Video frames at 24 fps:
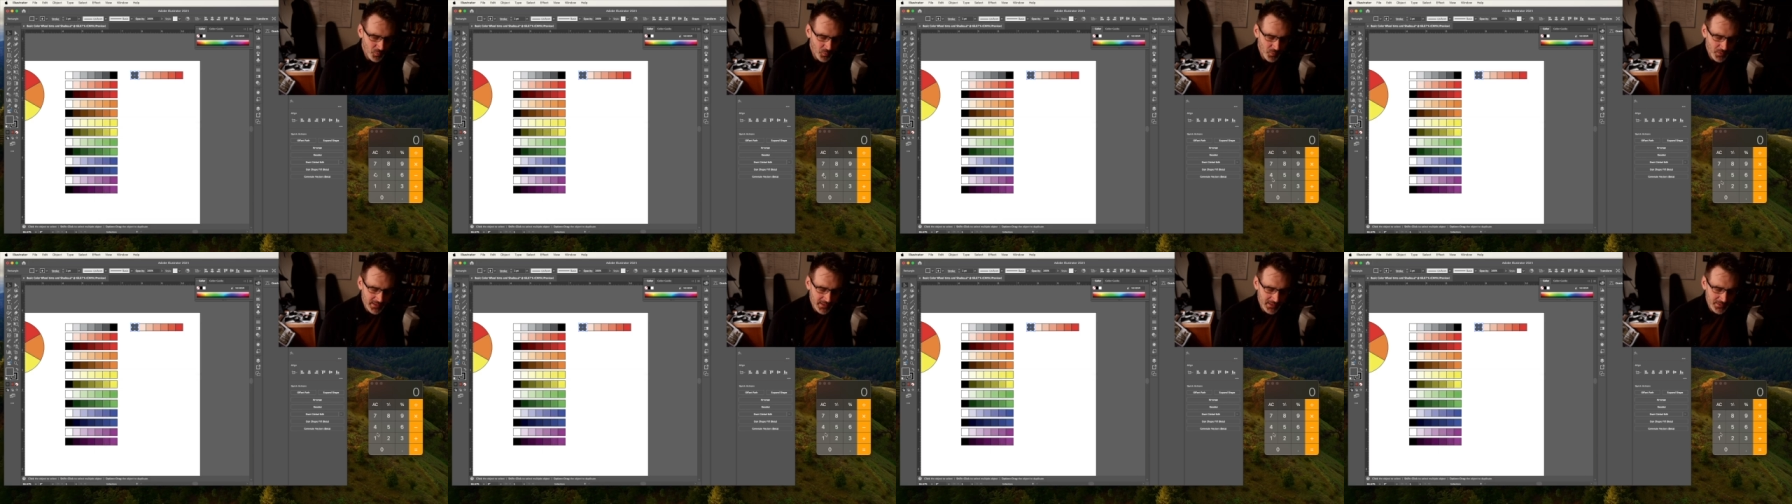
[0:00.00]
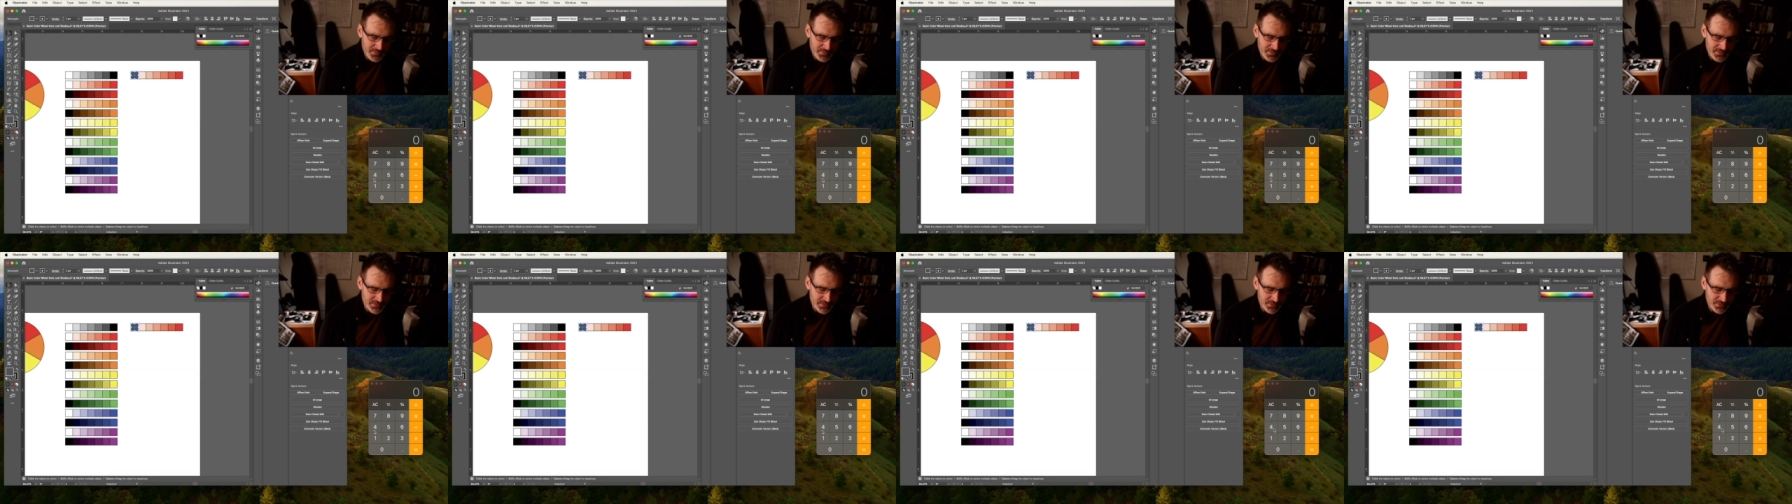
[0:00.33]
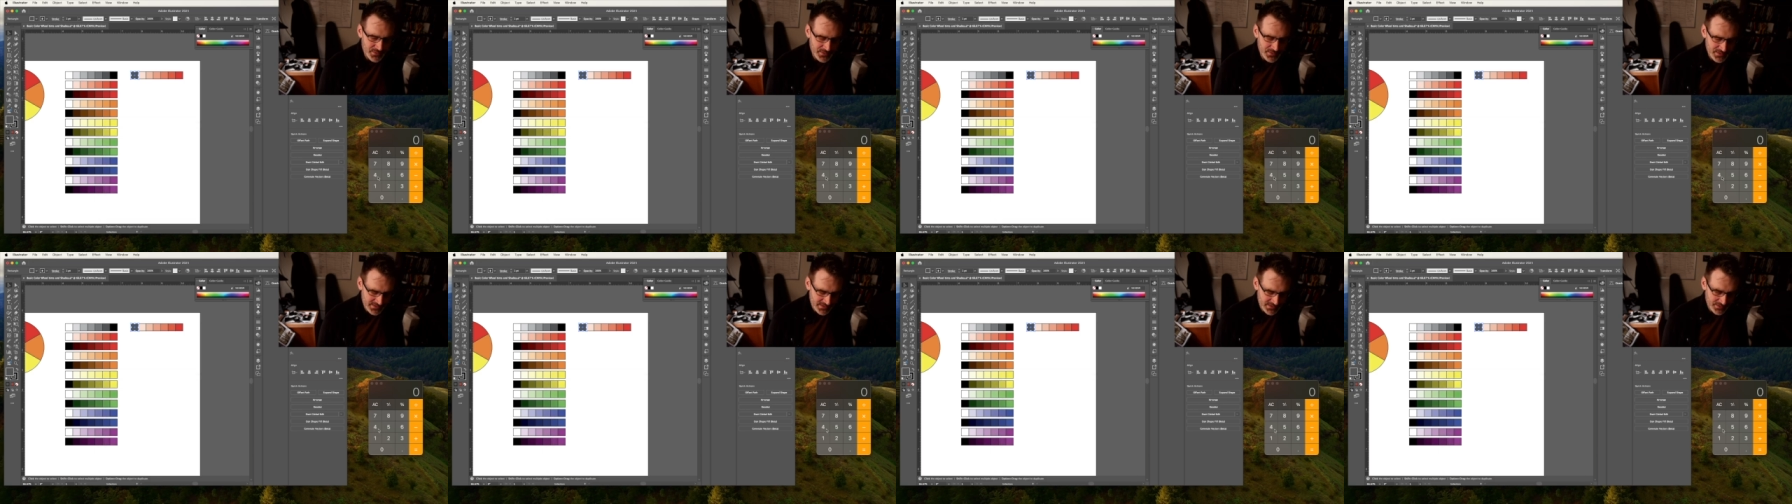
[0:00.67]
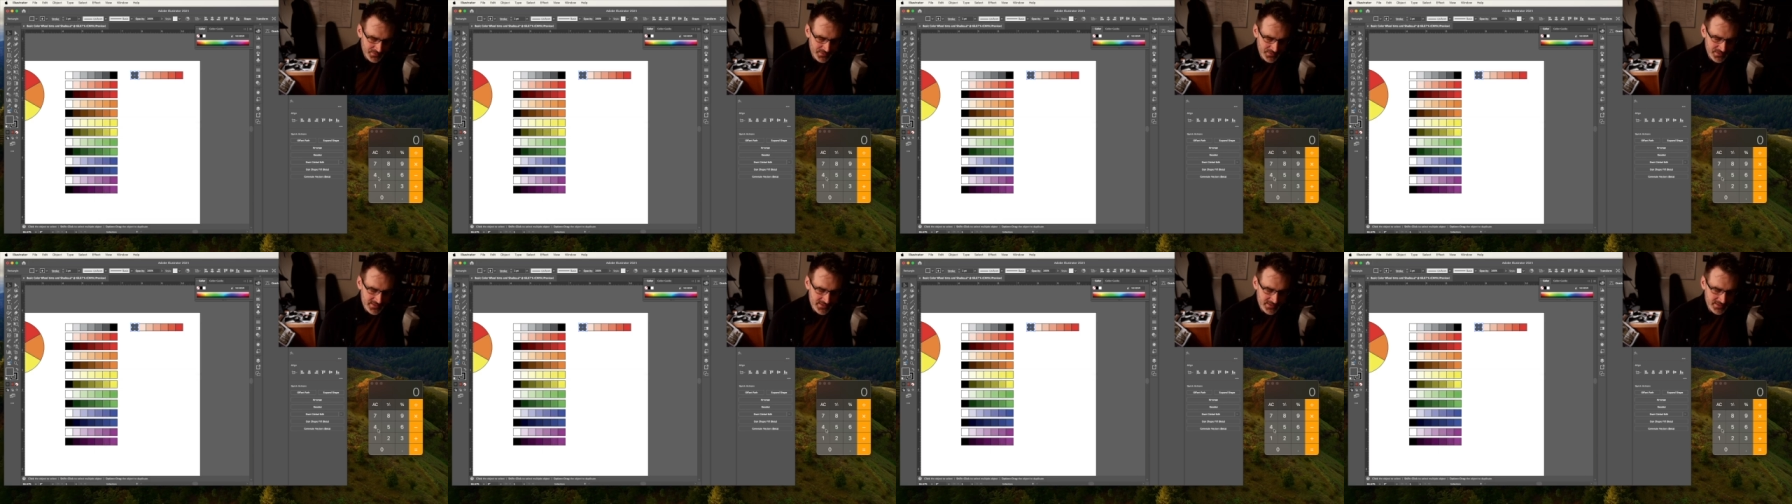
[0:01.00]
what I would do is
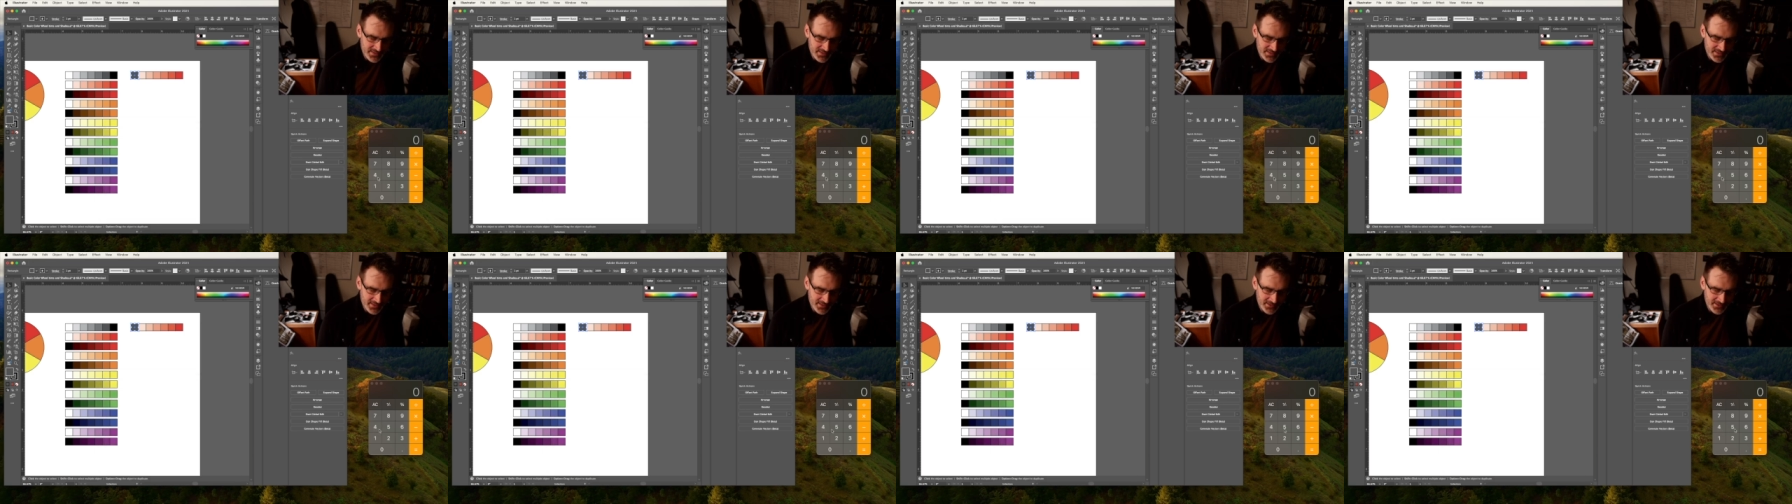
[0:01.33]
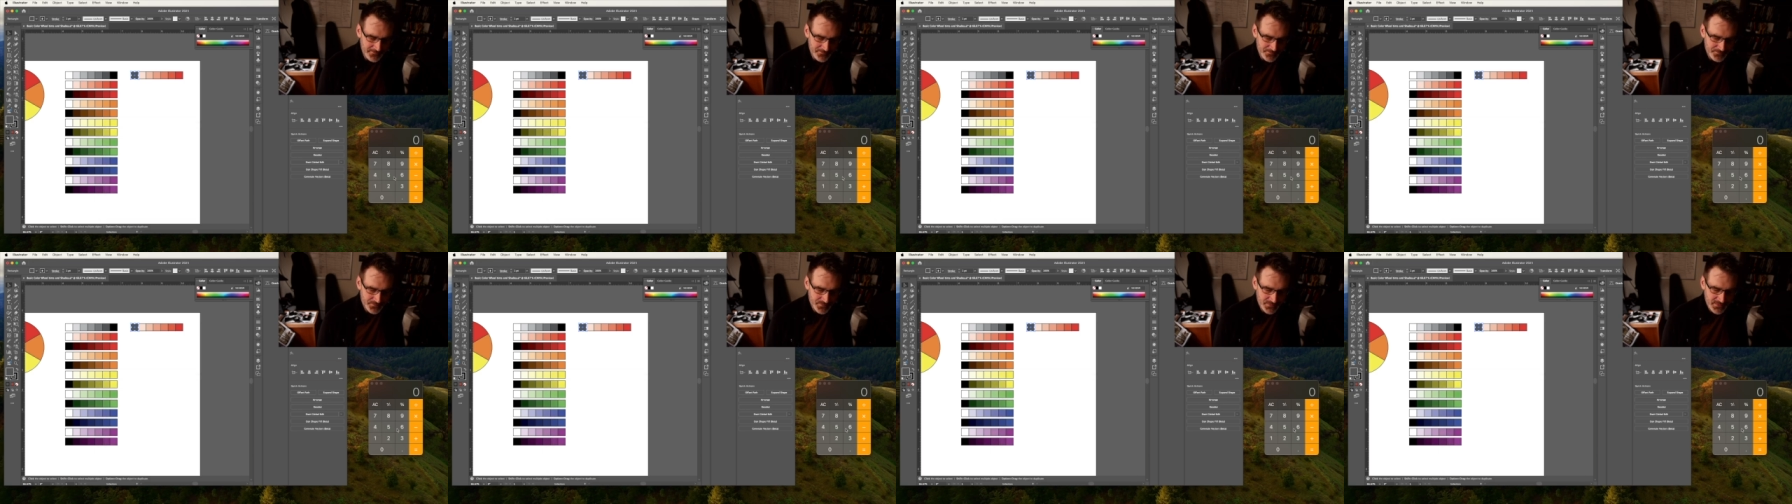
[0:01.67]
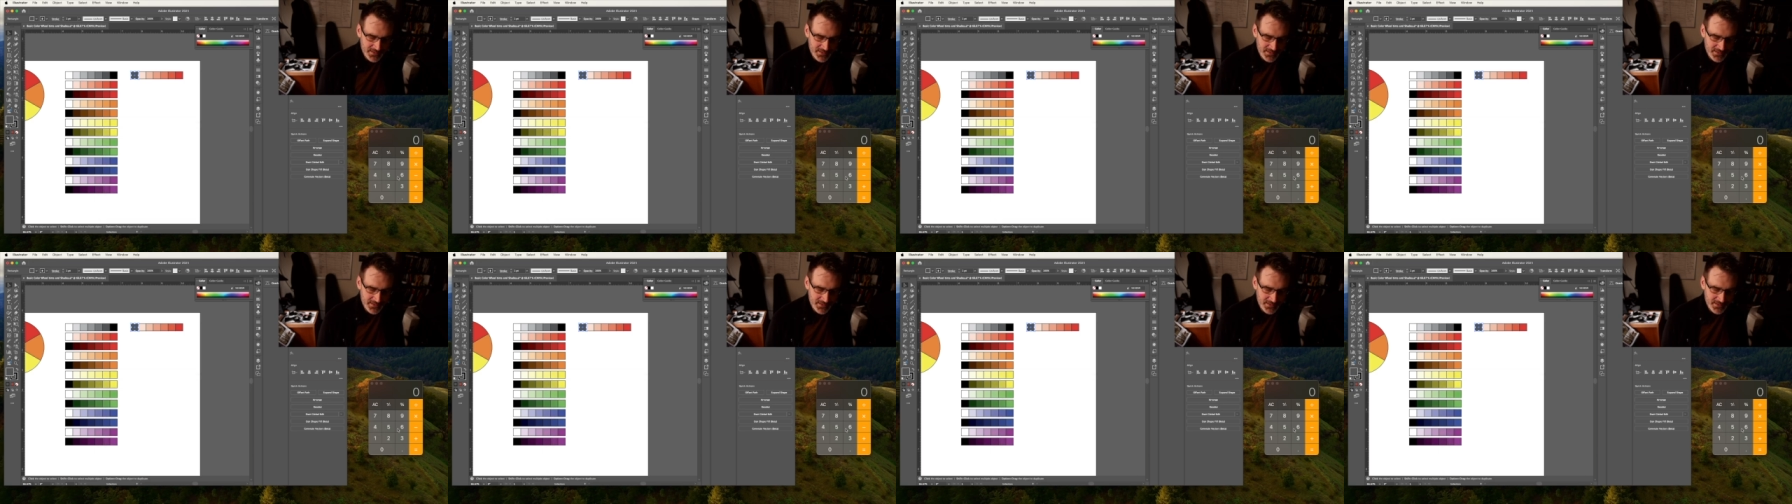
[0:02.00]
I would say